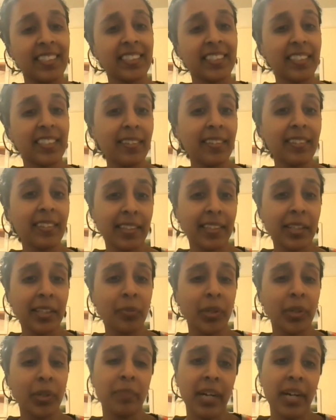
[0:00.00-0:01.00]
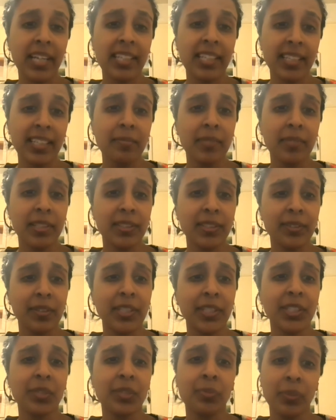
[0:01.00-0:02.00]
It's unclear what a Biden
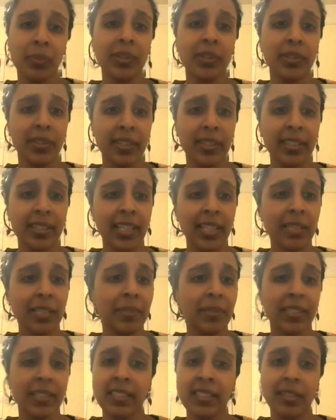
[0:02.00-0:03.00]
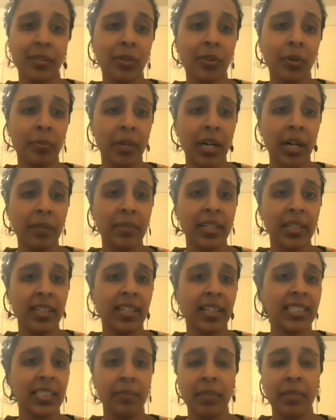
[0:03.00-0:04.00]
administration will look like because under
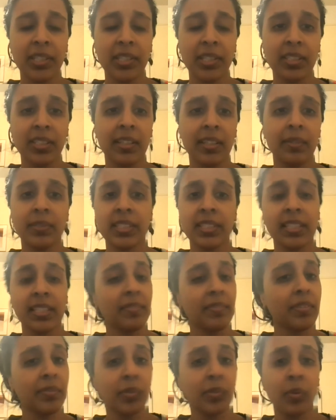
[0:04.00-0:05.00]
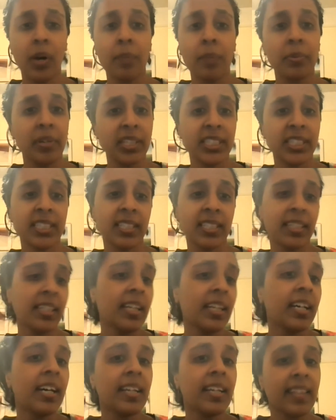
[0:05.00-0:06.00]
Obama, as I mentioned, there was a level of cooperation
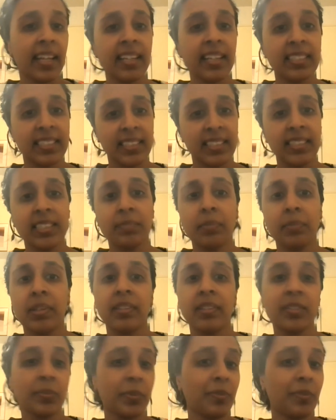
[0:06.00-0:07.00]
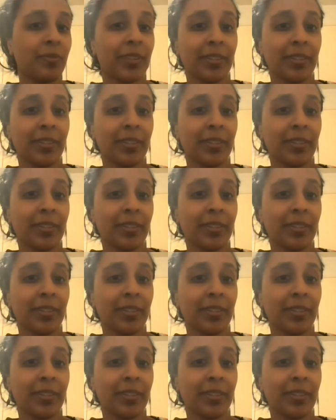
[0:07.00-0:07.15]
that exists, but there's been